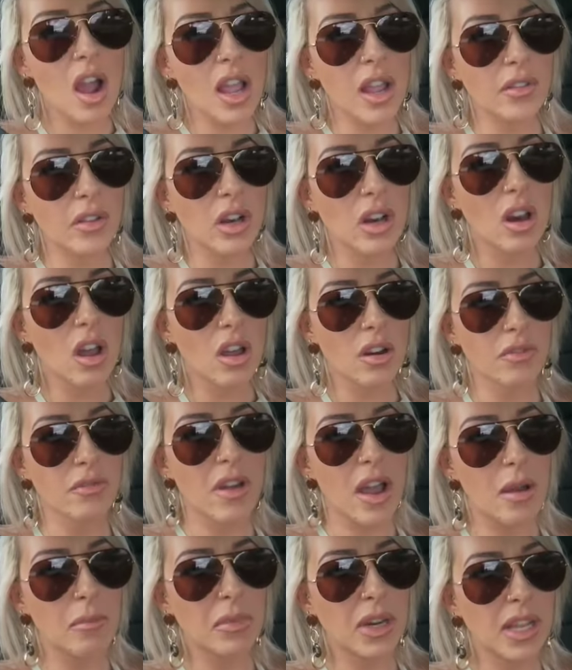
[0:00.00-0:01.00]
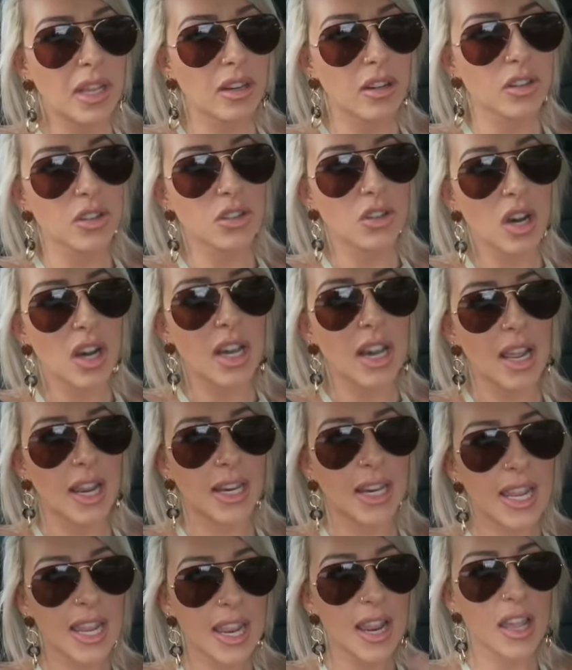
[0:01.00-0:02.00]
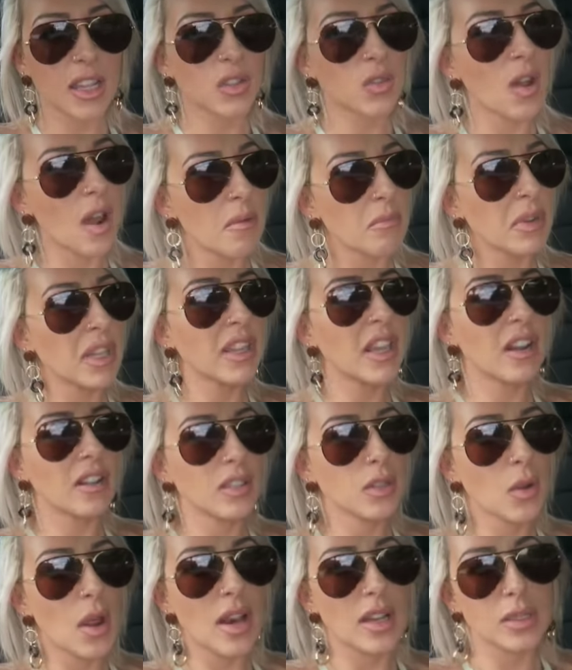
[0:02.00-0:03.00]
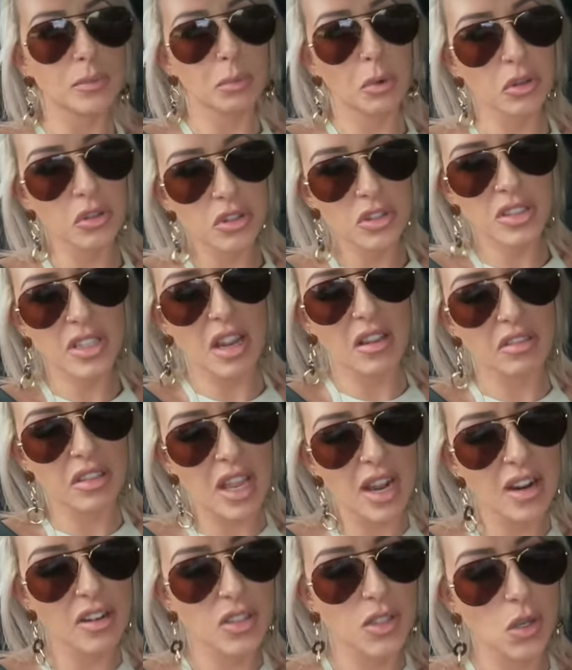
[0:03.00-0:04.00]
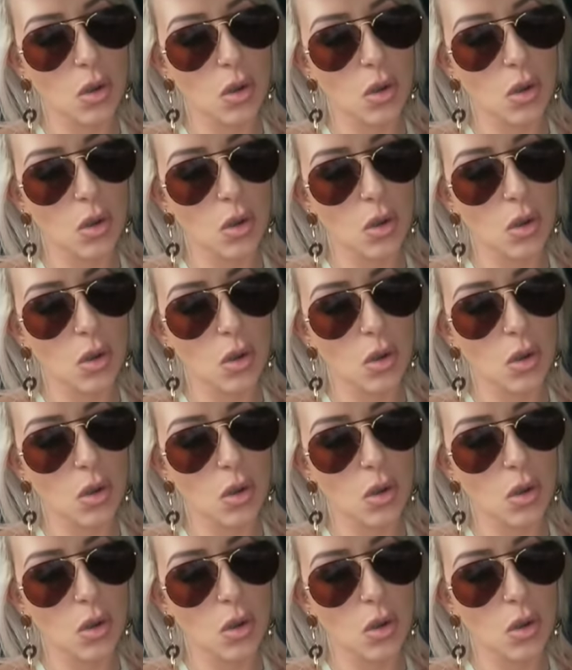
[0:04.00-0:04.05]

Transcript: I have a lot of family in Australia, and he has family there as well, his brothers out there.